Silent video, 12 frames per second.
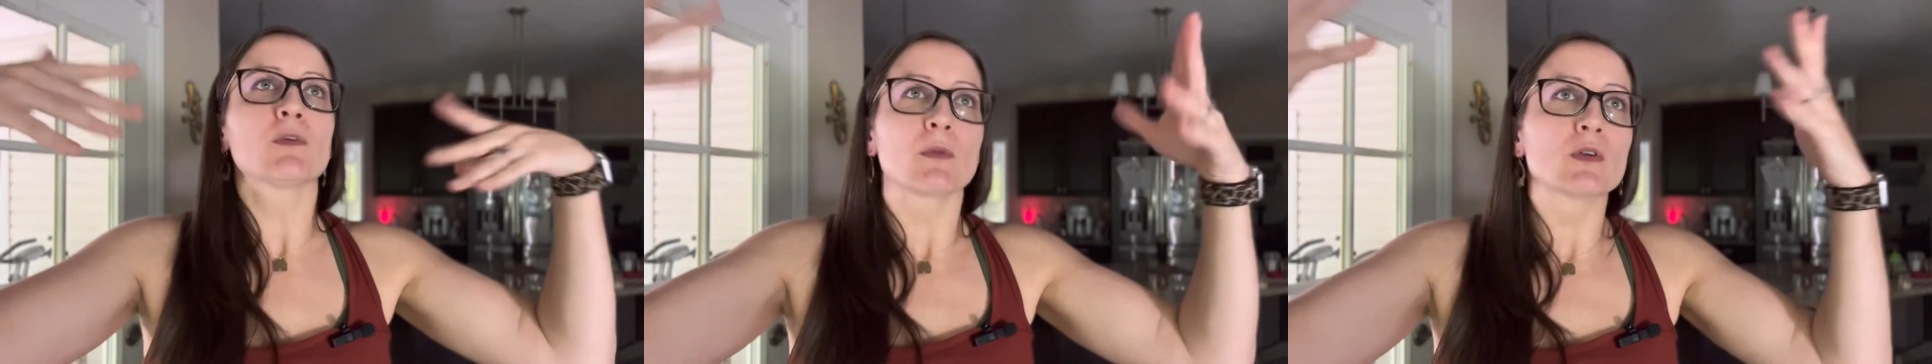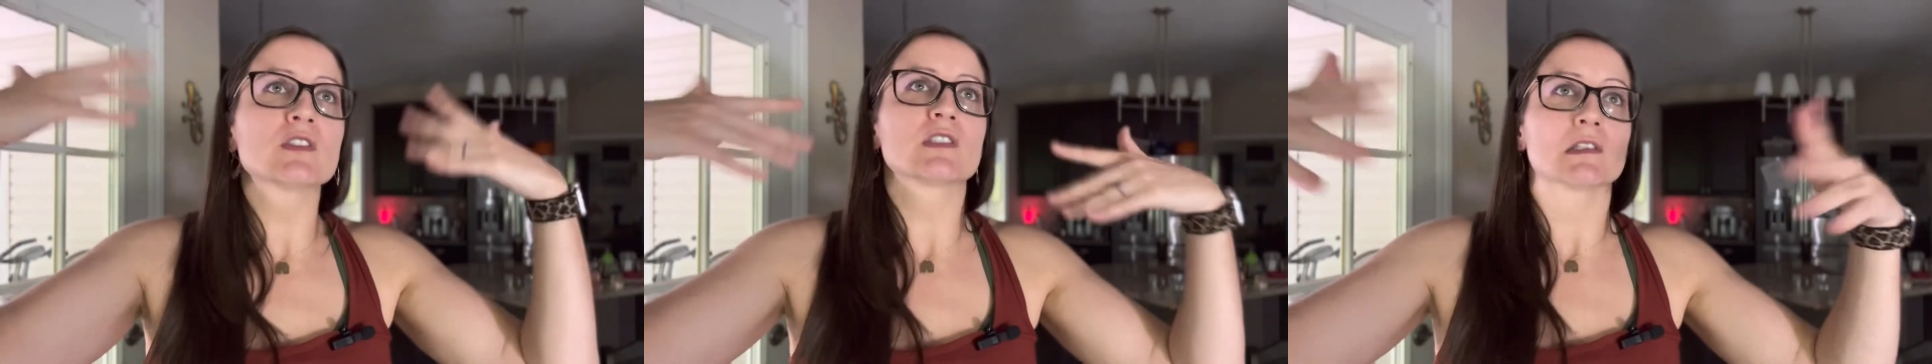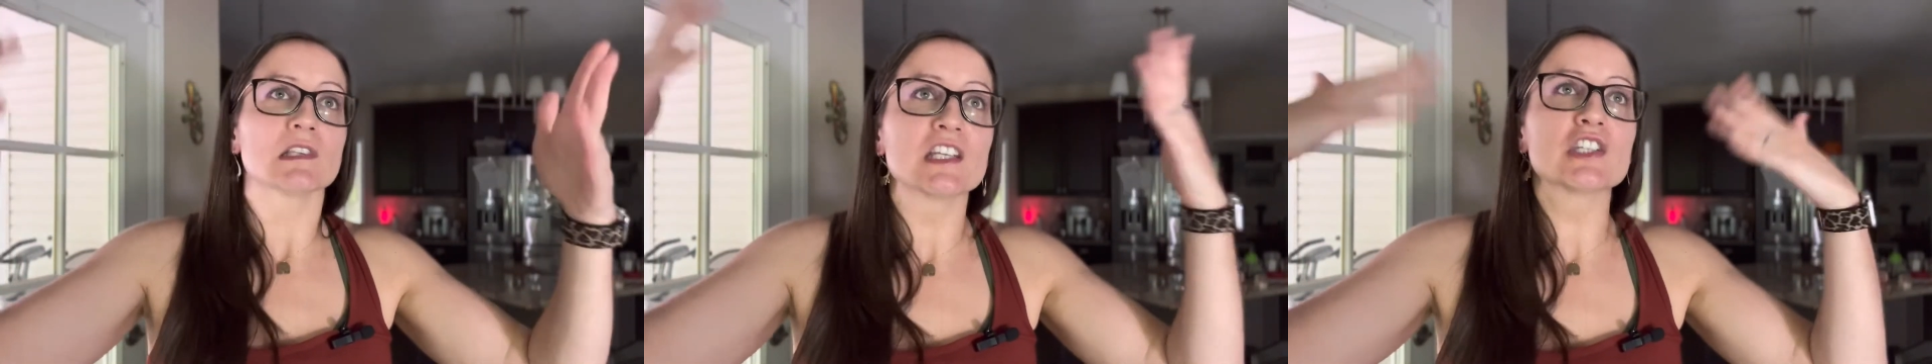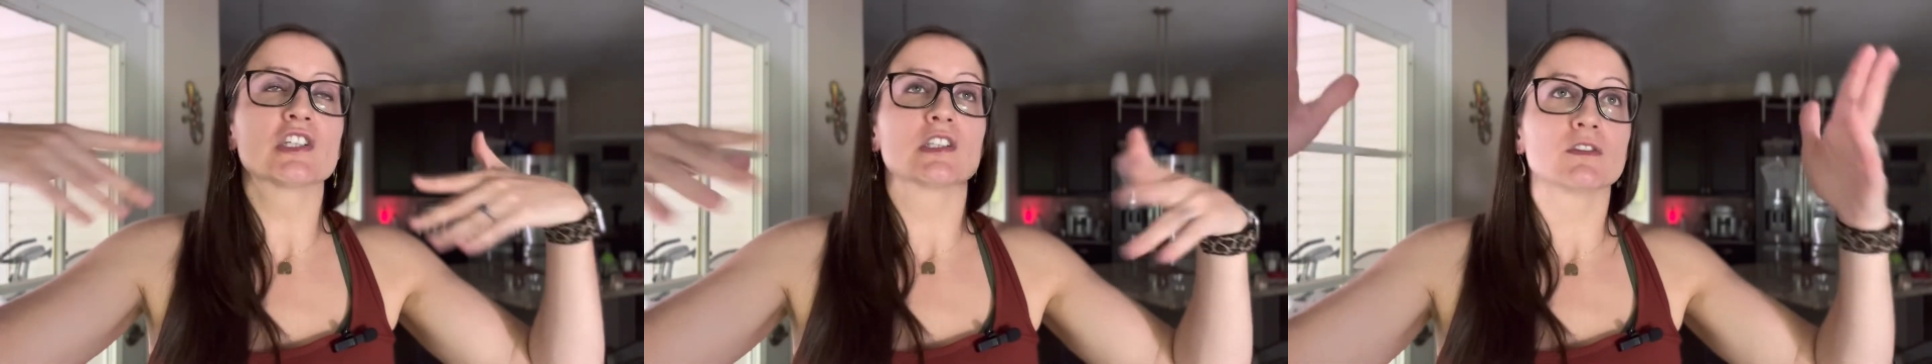most
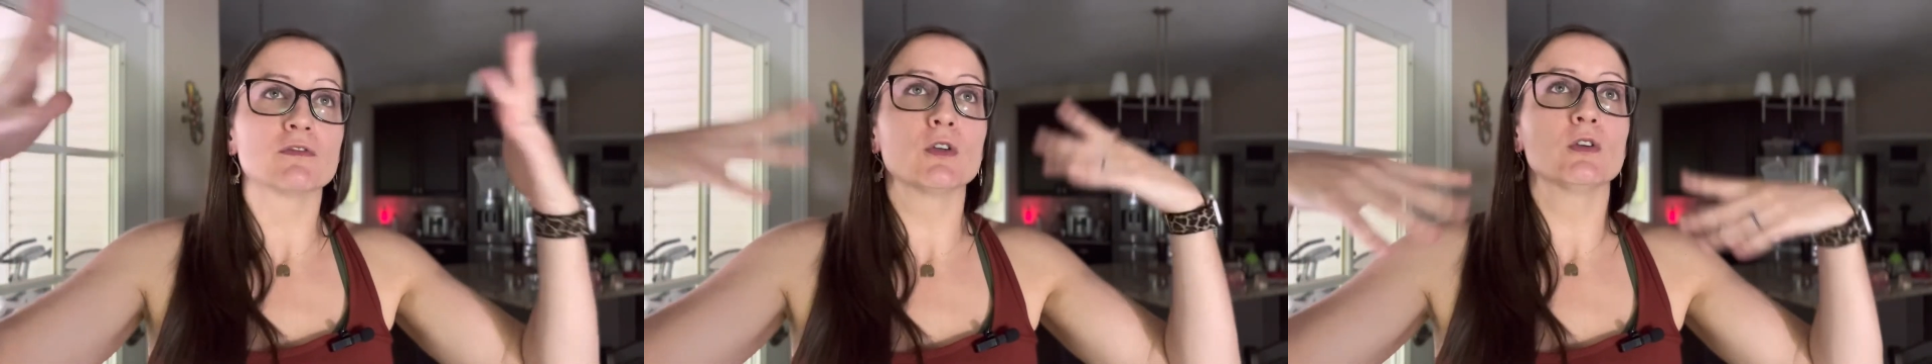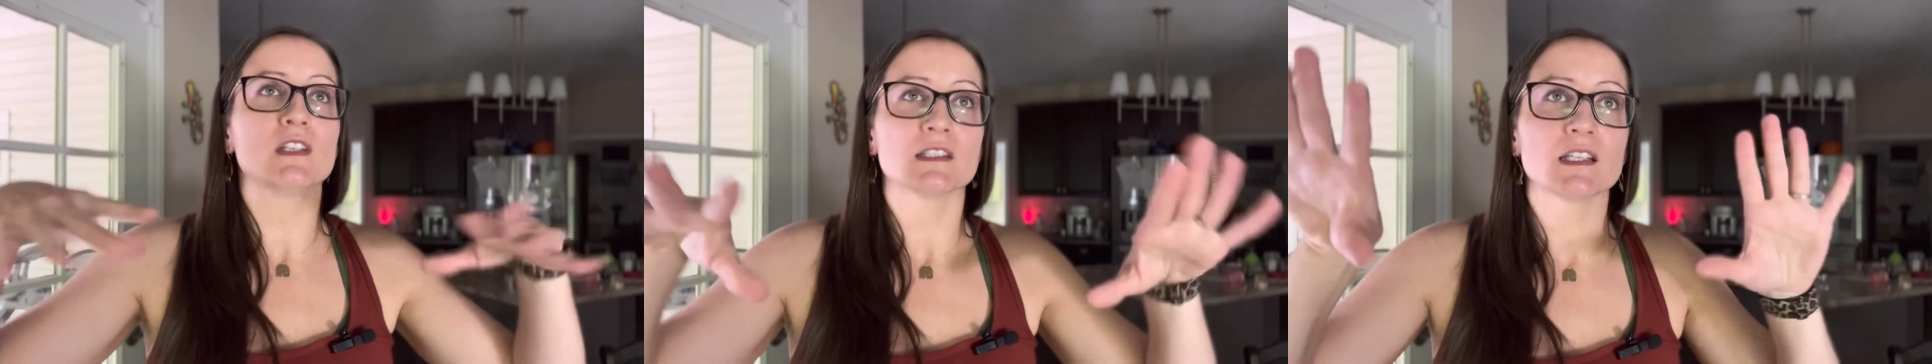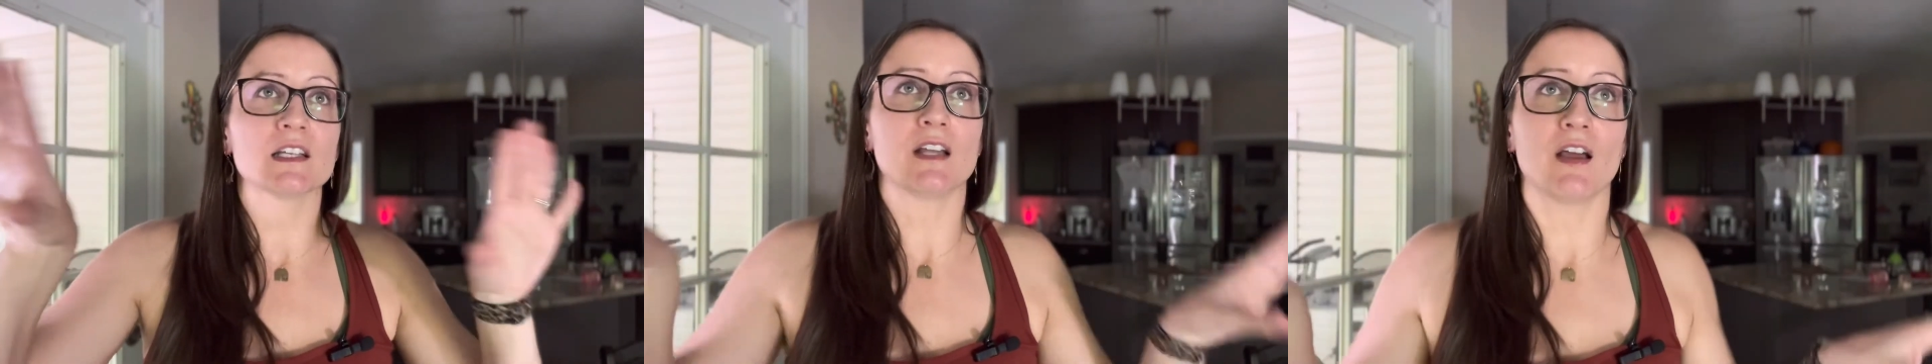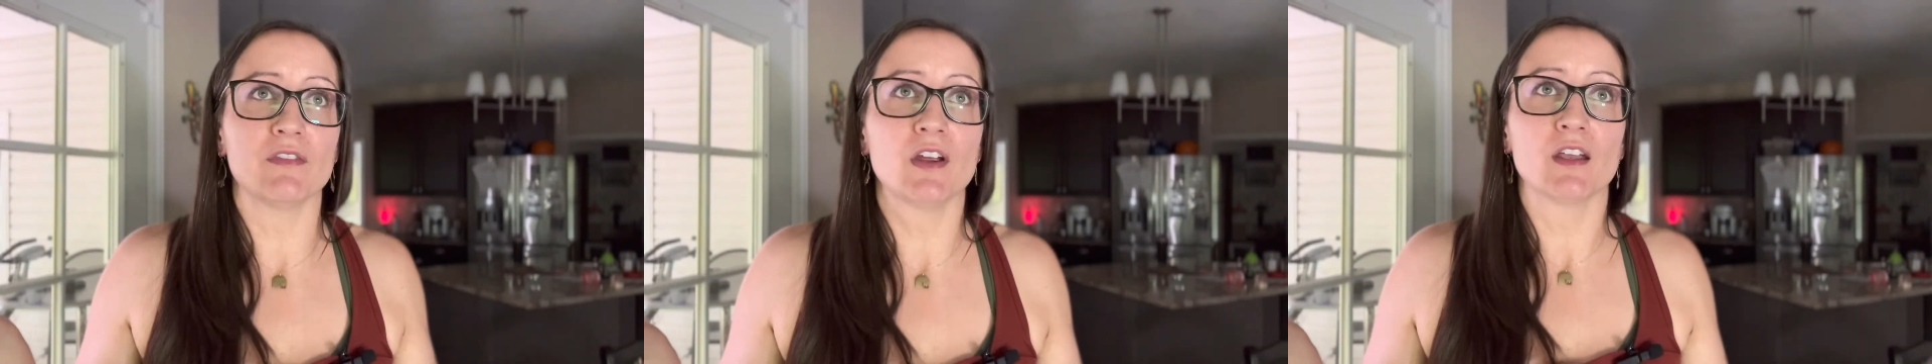delicious food that's like
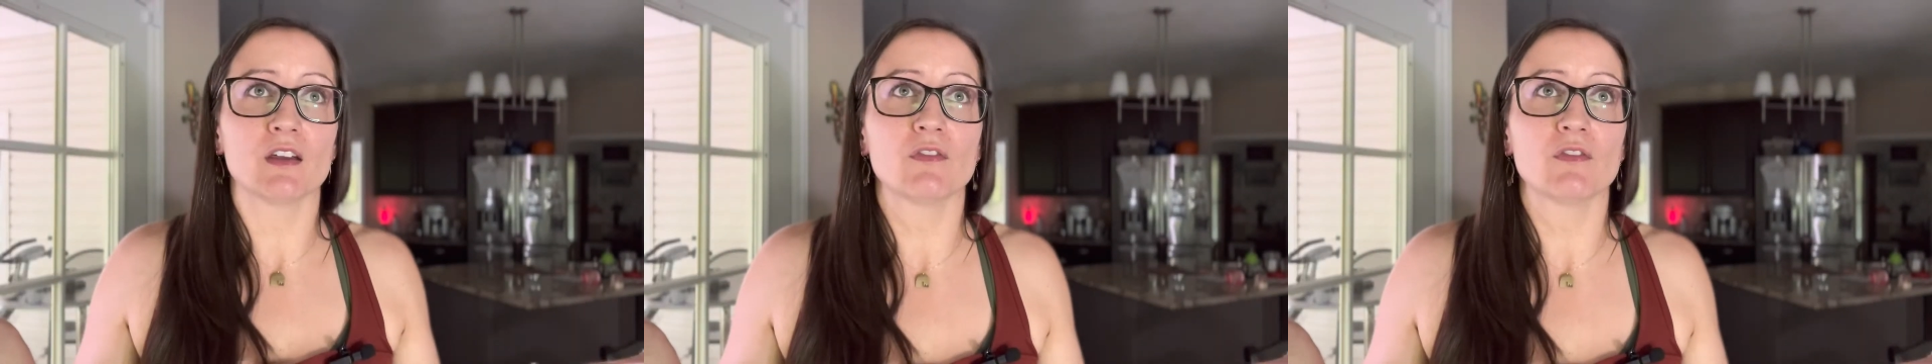not very good